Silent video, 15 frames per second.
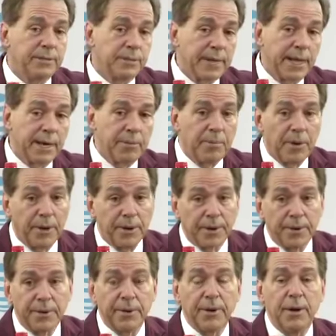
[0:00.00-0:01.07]
We got a
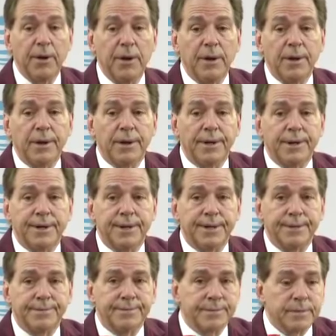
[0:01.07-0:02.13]
punter.
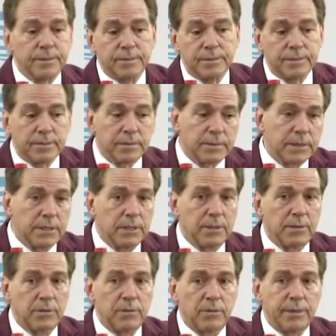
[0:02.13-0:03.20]
Um, you
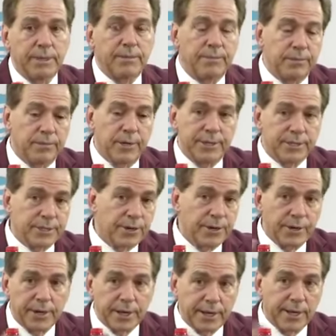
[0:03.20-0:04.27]
know, we
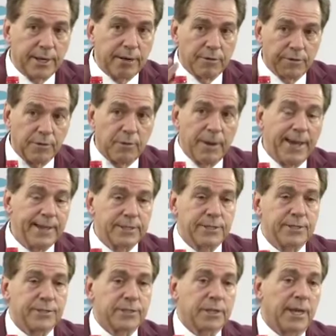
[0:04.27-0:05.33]
redshirted a kicker from last
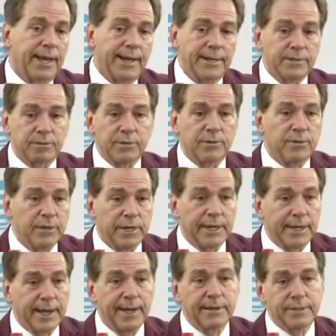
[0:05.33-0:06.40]
year's class, what really
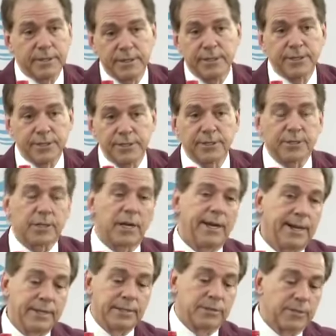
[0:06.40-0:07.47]
counts in this year's
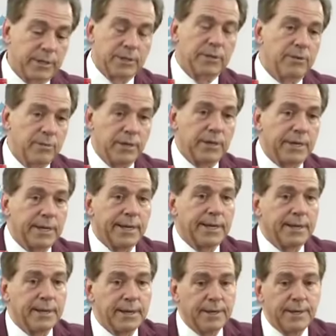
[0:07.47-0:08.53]
class, so we couldn't really
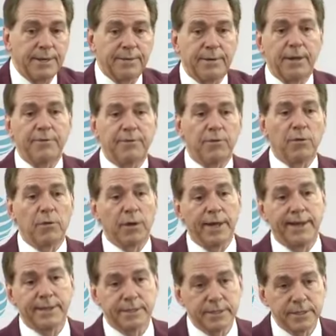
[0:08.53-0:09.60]
take a full
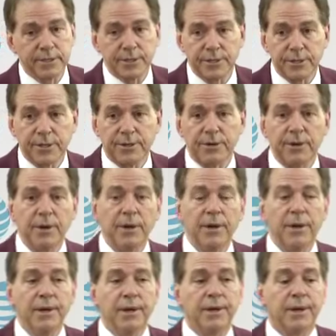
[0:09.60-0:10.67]
class this year
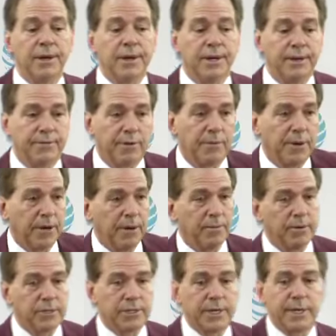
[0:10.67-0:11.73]
uh, from a
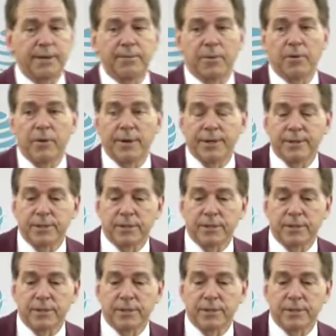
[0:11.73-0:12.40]
number standpoint.